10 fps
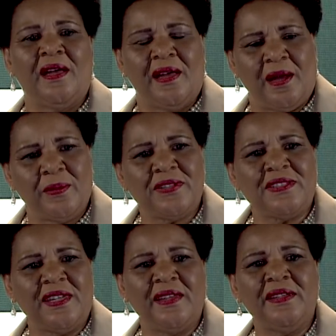I was
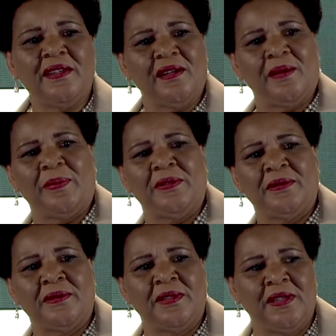standing up
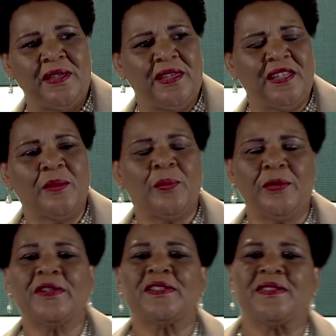in a
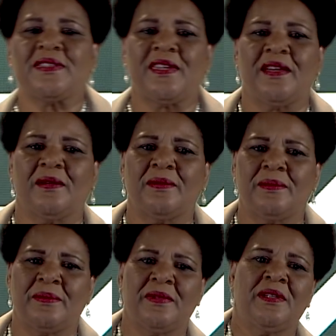prison cell
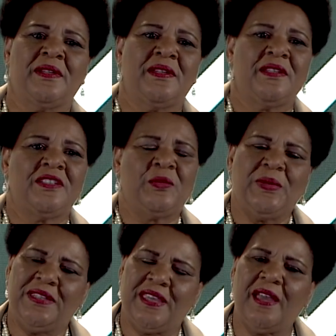to be
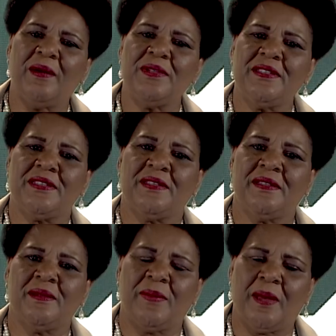counted
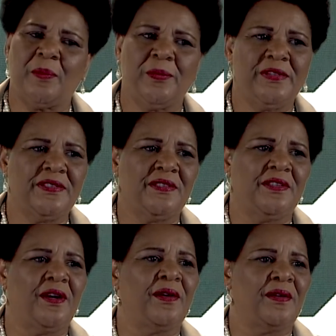by prison
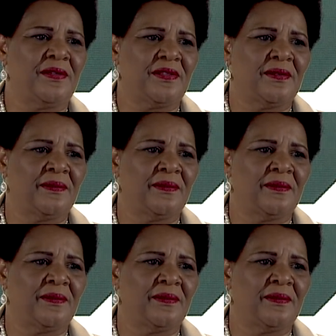guards.